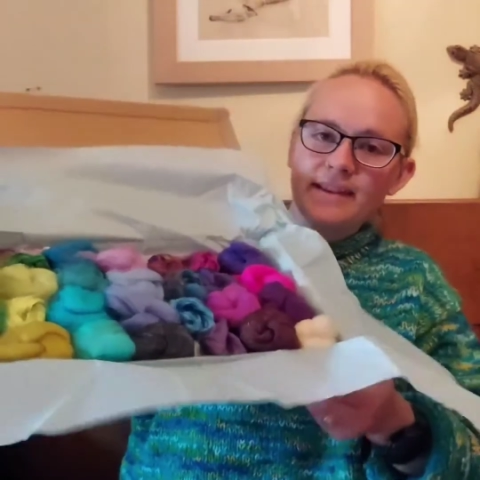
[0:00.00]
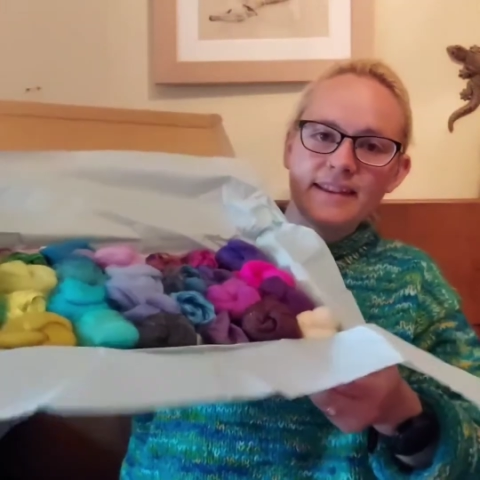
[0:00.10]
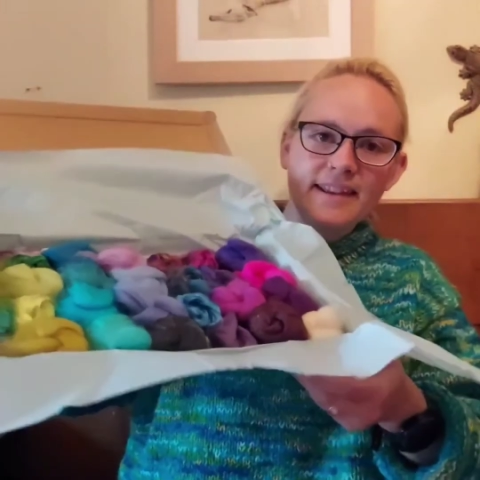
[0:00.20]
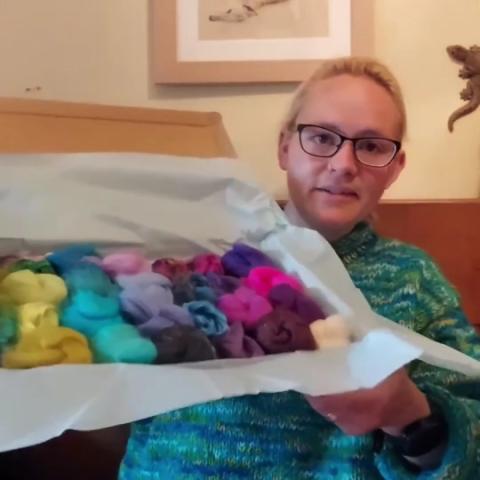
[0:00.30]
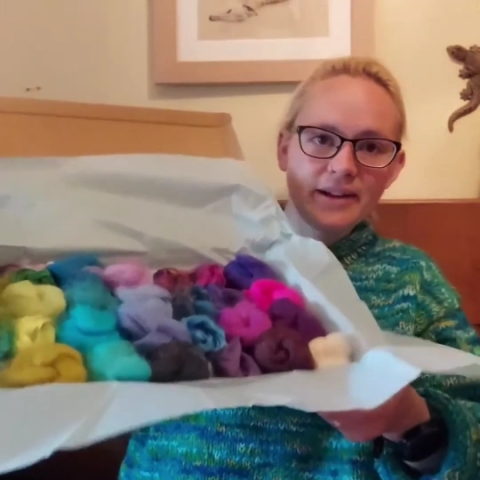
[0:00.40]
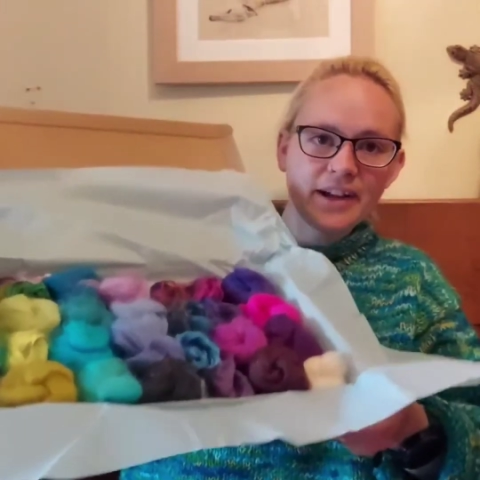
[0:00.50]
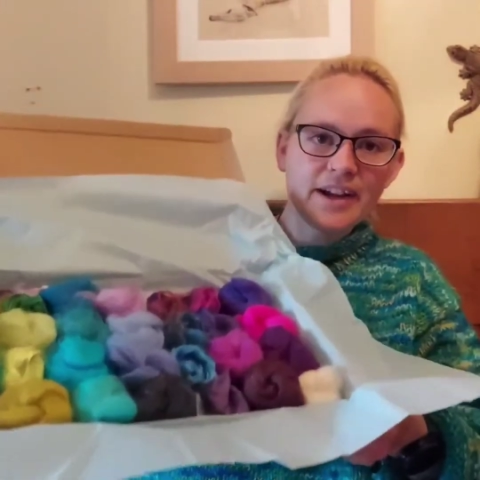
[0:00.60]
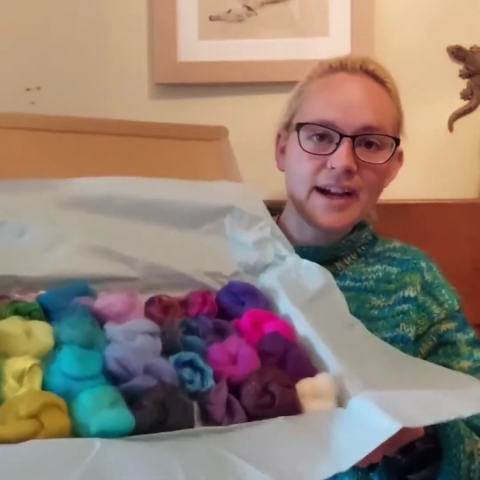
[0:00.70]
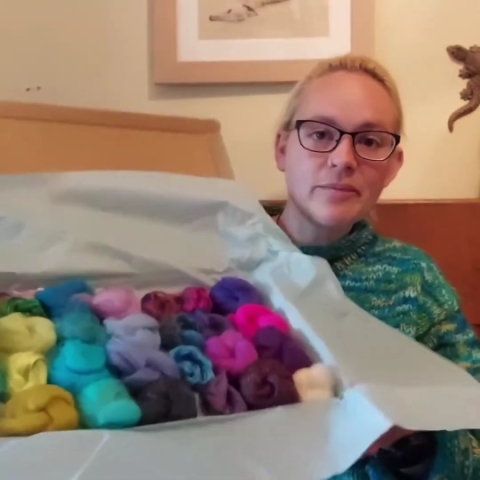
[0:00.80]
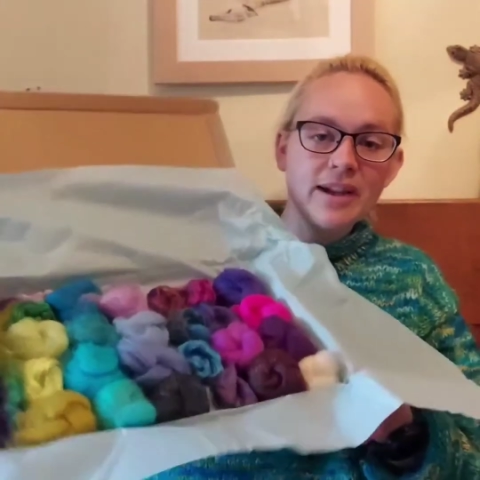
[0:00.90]
So there we
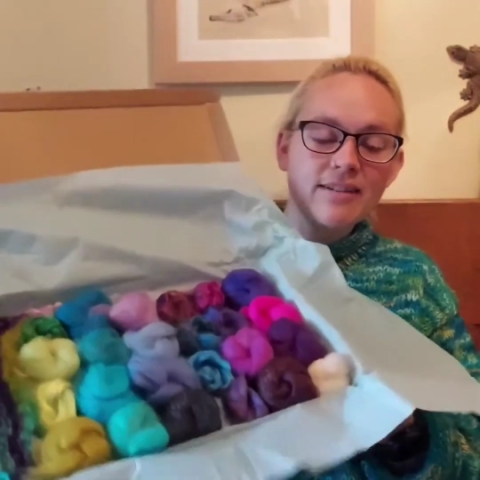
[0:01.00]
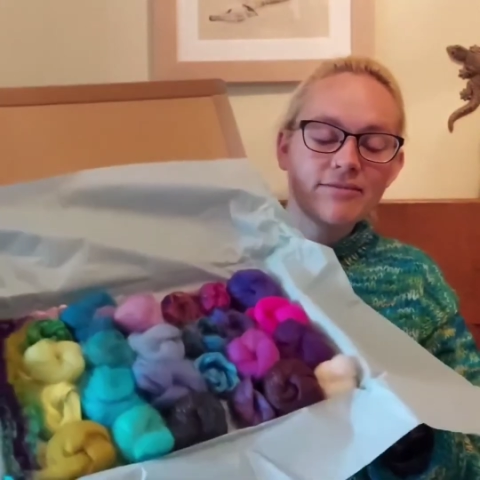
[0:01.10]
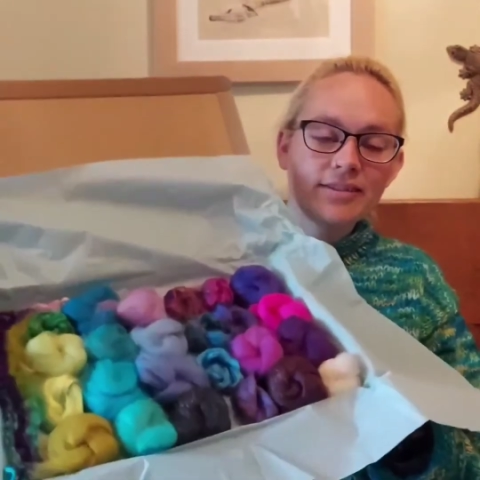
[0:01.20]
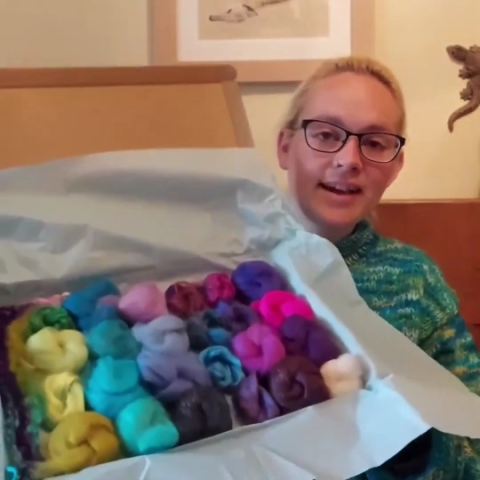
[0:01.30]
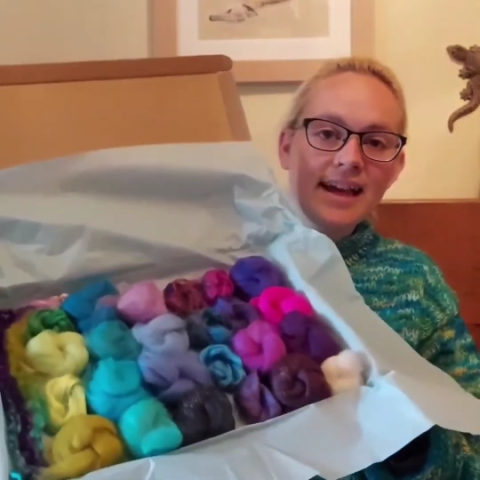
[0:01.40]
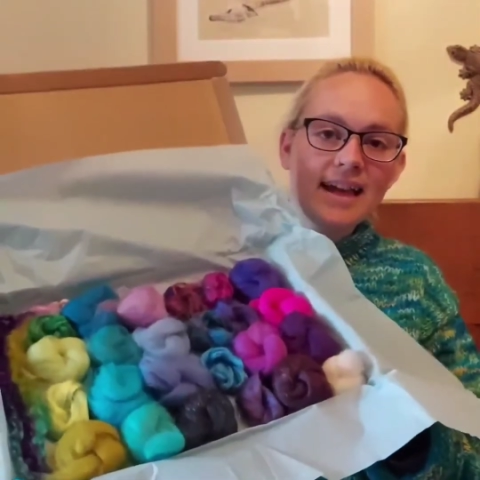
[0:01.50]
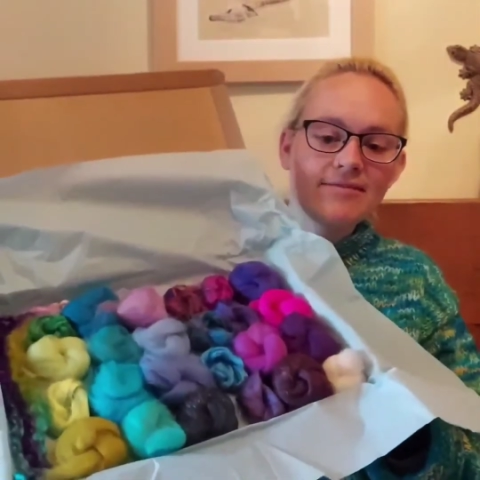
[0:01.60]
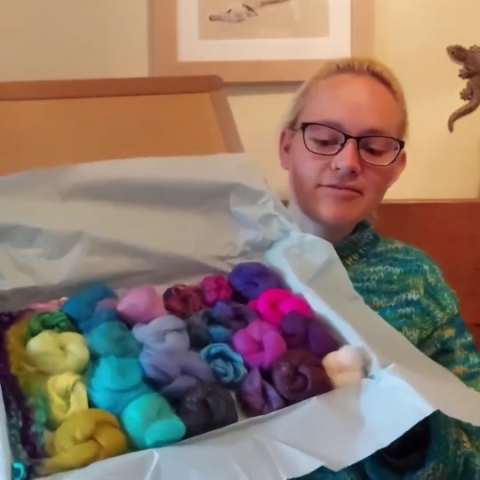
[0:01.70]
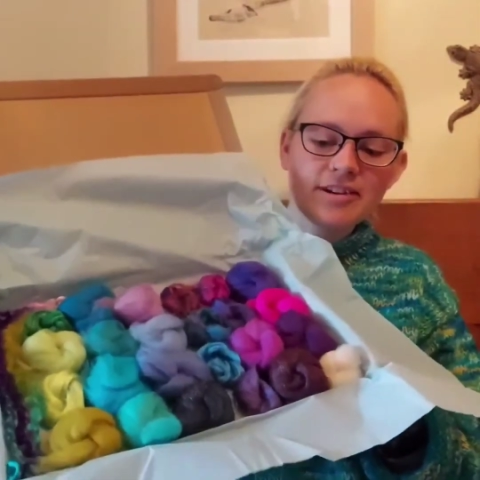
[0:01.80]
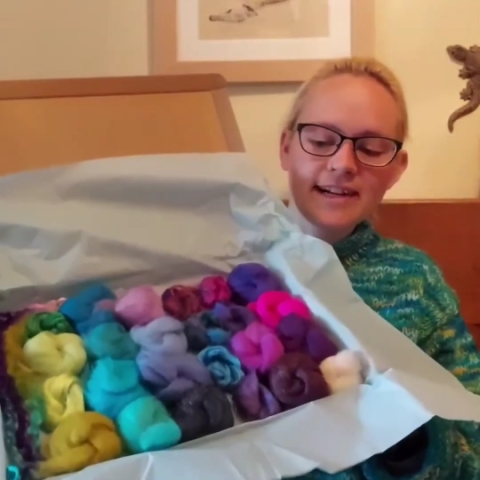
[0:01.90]
go, and we have
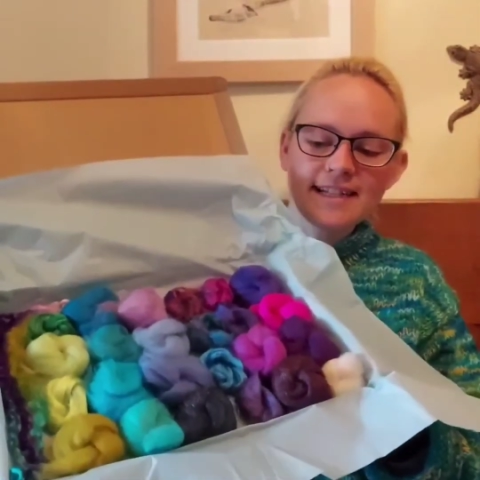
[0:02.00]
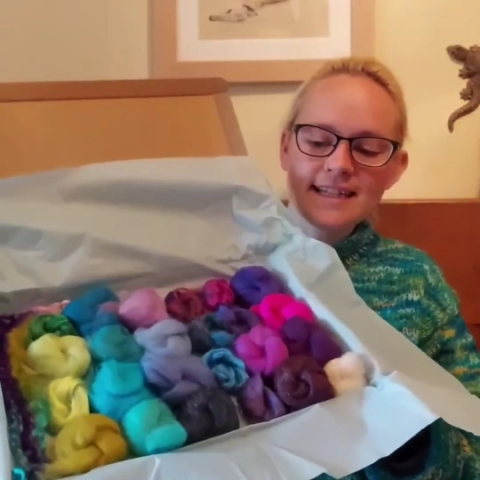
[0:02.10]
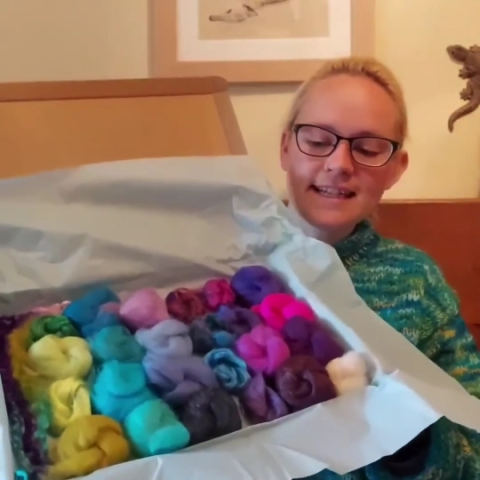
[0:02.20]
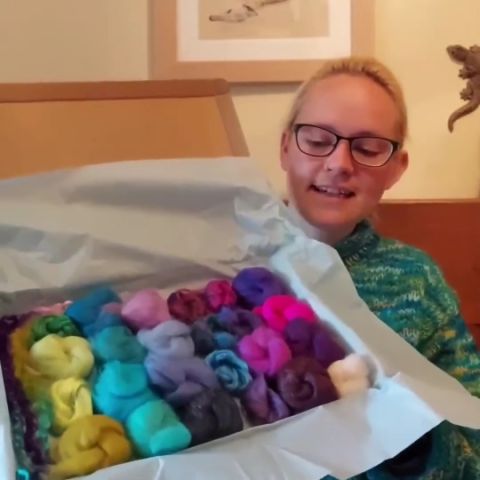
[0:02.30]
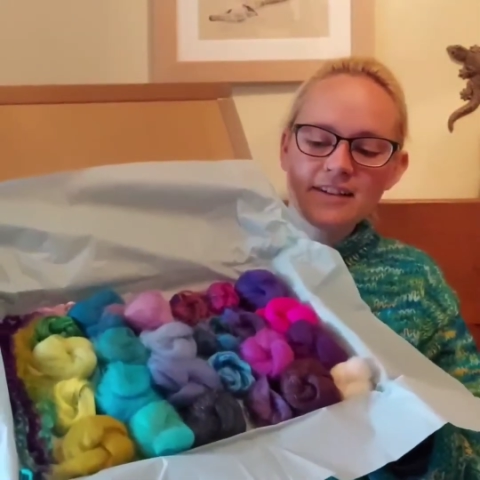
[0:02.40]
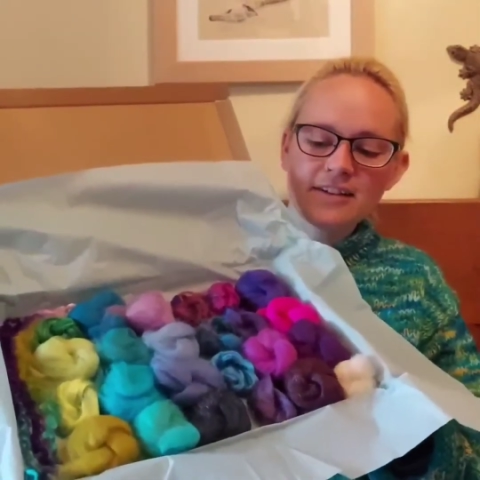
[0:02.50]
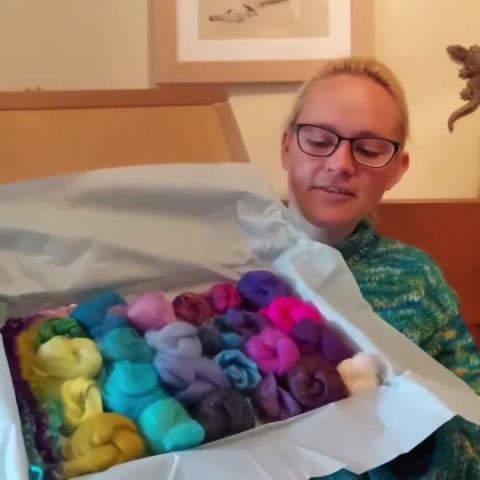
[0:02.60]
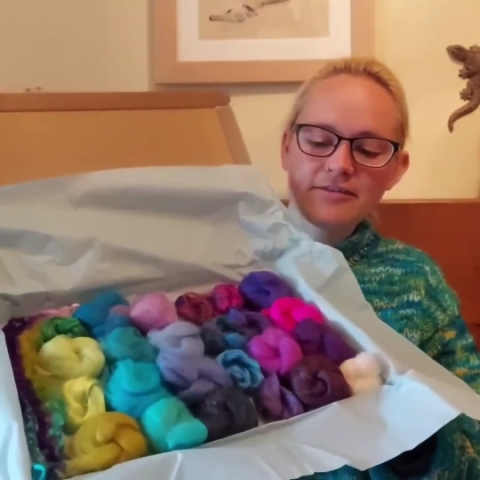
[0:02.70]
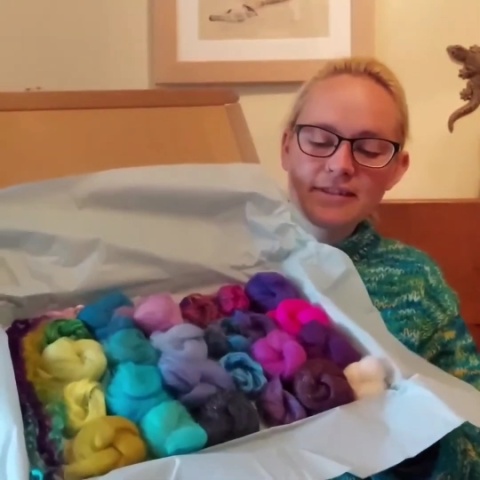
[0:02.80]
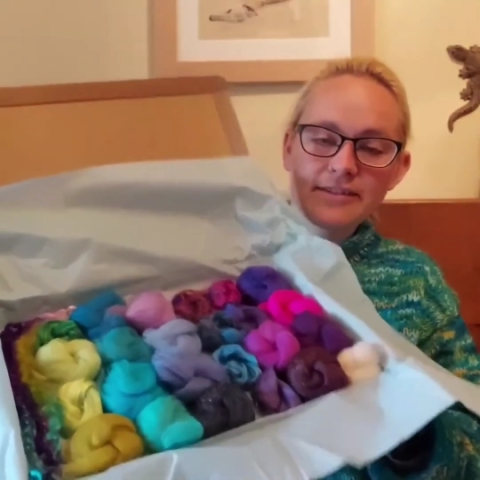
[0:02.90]
a variety
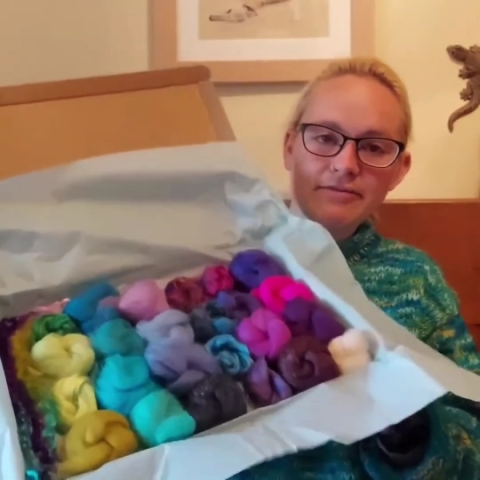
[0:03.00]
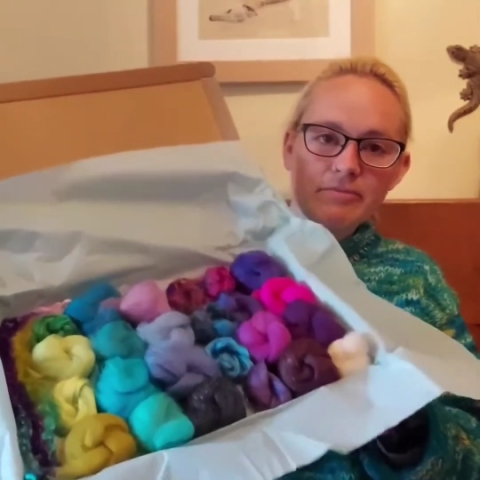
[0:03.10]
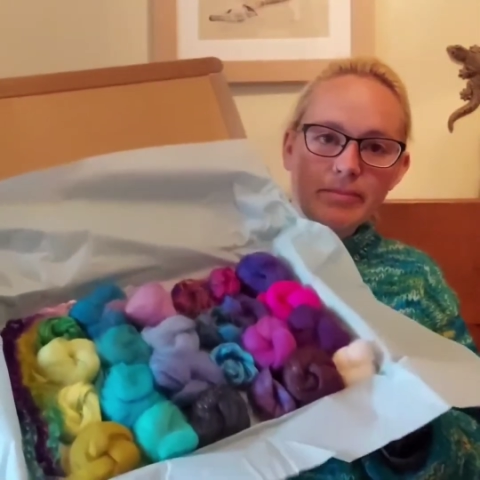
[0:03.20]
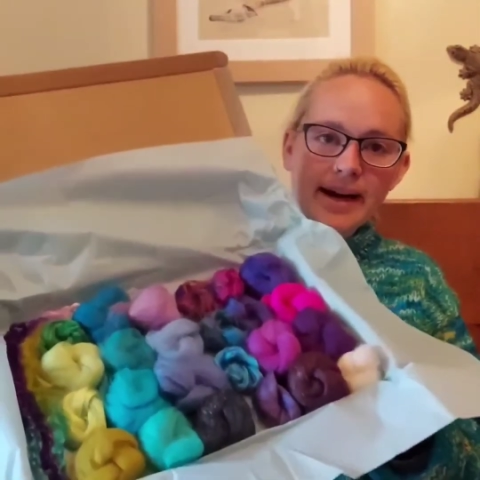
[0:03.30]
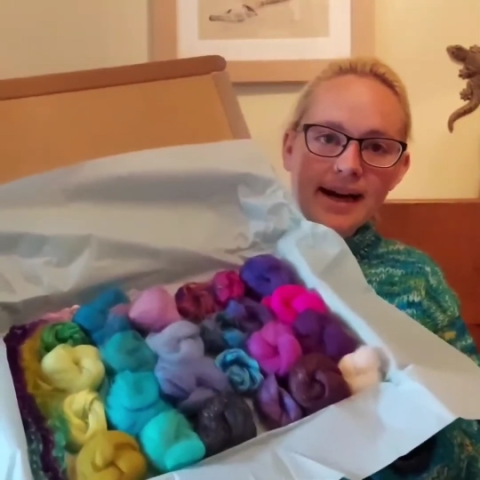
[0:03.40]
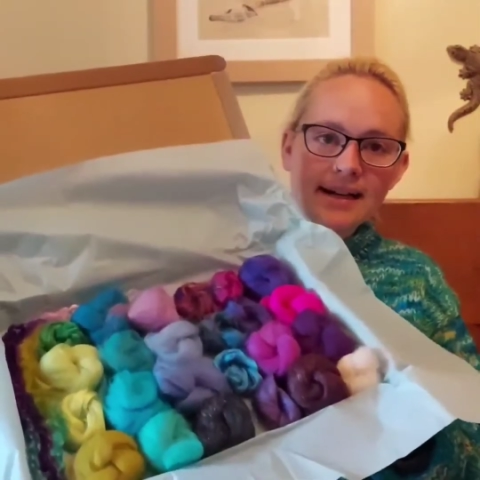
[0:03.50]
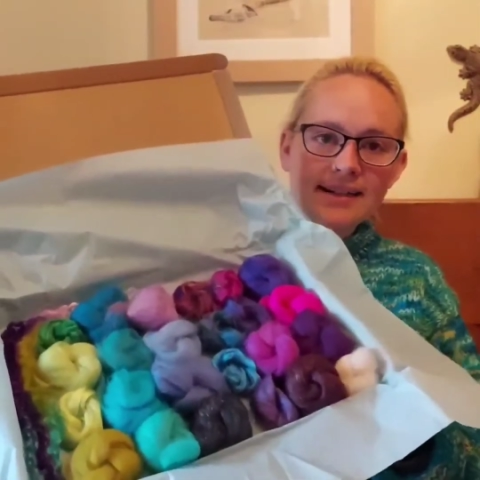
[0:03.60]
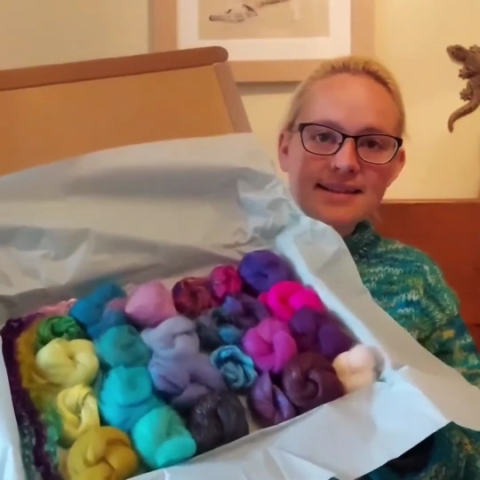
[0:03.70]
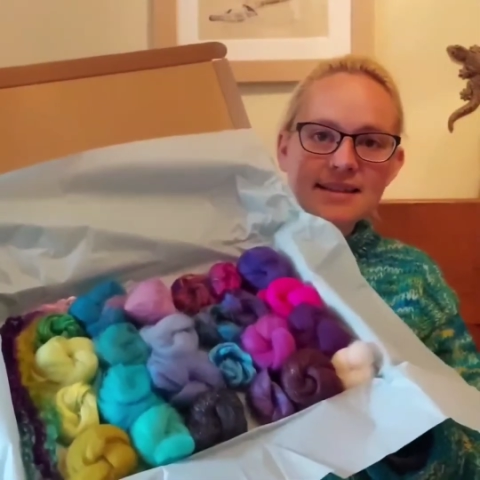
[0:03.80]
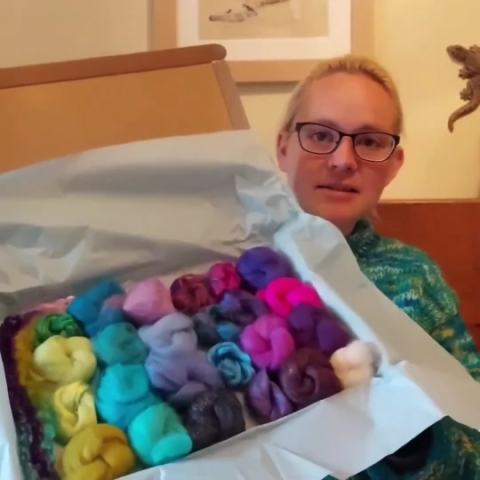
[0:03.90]
of different
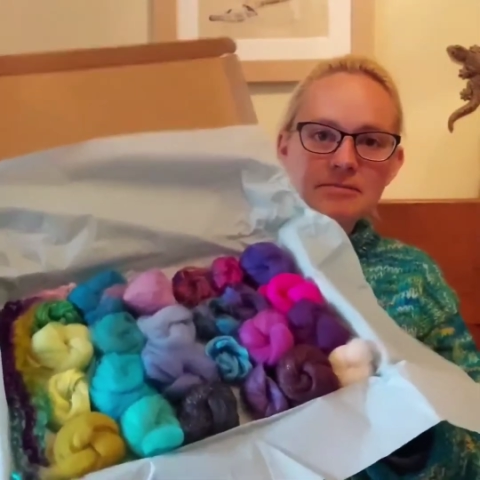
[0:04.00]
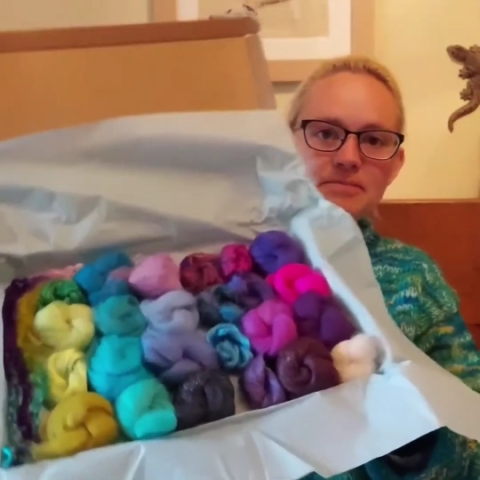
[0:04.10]
packs.